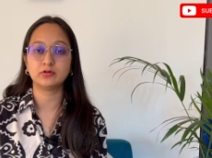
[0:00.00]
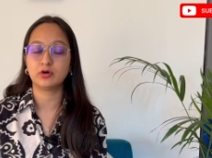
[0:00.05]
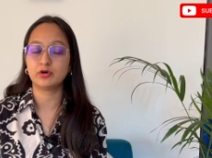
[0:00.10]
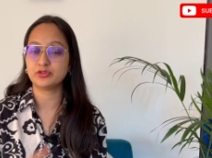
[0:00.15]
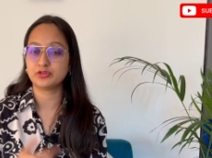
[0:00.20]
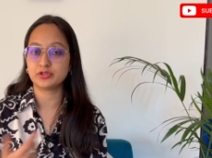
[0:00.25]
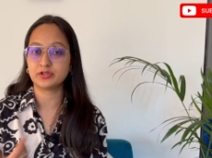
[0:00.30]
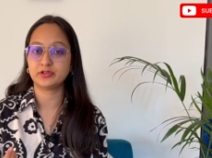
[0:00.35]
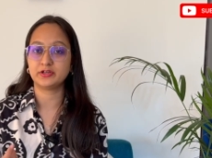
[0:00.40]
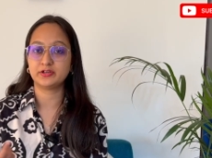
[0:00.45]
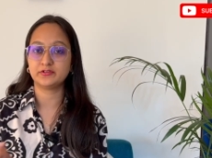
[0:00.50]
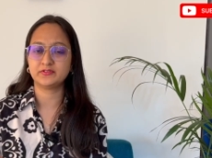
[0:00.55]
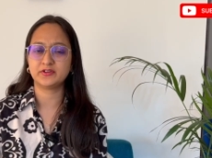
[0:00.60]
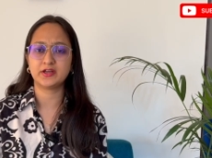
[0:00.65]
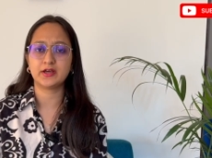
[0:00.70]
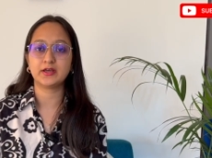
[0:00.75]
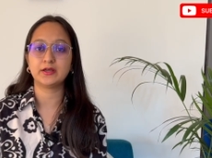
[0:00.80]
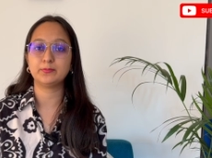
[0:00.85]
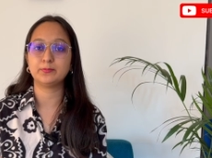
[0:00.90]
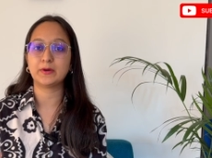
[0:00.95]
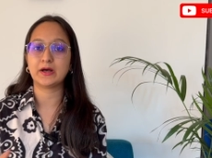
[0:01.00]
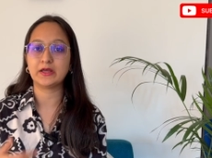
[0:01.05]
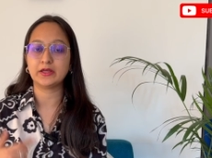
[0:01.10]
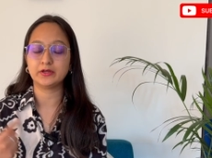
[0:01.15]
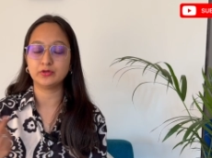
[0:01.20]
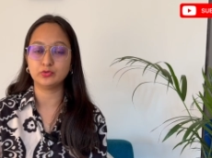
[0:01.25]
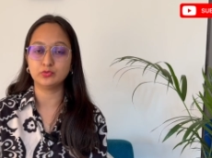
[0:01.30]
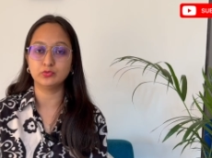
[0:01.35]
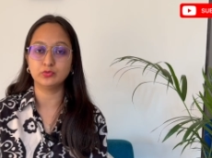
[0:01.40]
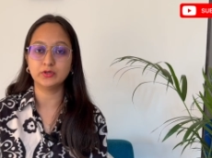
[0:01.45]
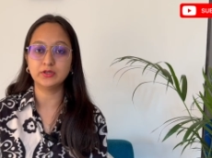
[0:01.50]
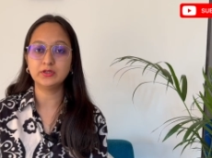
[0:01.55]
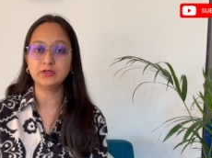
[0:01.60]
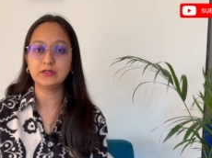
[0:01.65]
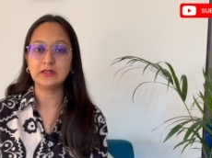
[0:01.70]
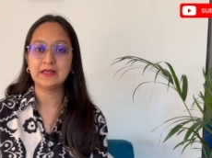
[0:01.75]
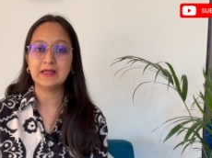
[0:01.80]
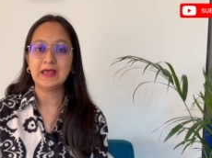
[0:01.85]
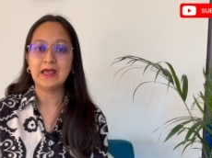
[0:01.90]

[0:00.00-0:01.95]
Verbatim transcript: on generative AI by Google.